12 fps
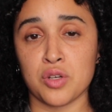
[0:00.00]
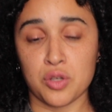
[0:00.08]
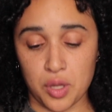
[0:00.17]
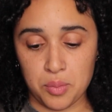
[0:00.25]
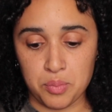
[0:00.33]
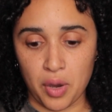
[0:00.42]

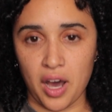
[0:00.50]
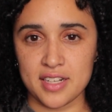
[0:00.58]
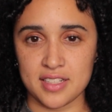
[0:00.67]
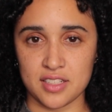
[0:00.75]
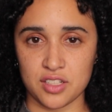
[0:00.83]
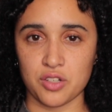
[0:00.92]

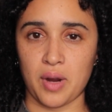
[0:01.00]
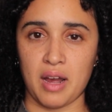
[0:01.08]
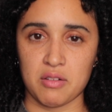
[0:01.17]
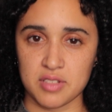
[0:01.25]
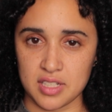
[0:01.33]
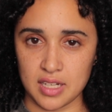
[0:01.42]
embodied
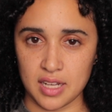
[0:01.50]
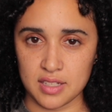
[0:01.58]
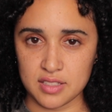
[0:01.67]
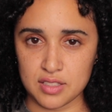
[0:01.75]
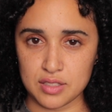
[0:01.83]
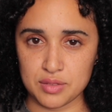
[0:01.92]

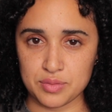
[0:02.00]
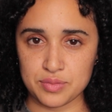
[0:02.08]
groundedness.